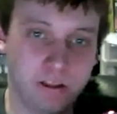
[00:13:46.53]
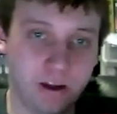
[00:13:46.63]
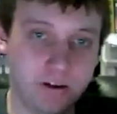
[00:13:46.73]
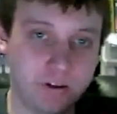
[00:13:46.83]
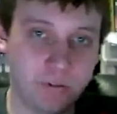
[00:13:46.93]

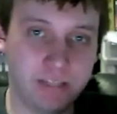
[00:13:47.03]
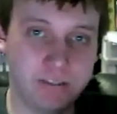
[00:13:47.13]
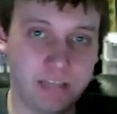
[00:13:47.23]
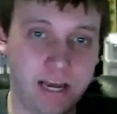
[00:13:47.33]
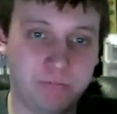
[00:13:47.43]
Under the Big
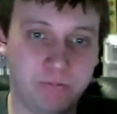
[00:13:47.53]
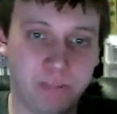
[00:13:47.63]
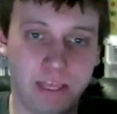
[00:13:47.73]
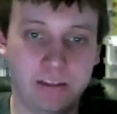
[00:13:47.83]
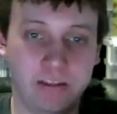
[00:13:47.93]
Top,
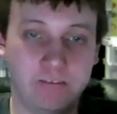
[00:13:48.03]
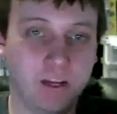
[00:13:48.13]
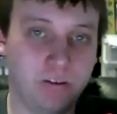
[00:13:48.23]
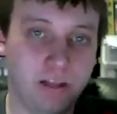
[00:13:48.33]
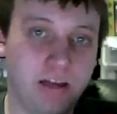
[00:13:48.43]
and they've
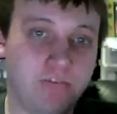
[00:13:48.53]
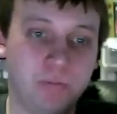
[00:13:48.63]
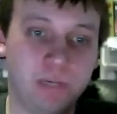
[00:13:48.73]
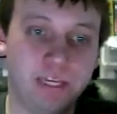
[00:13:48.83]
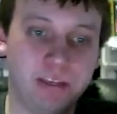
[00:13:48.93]
done a lot for
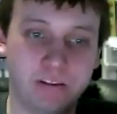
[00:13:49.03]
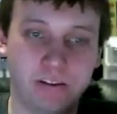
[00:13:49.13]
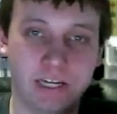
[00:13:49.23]
me,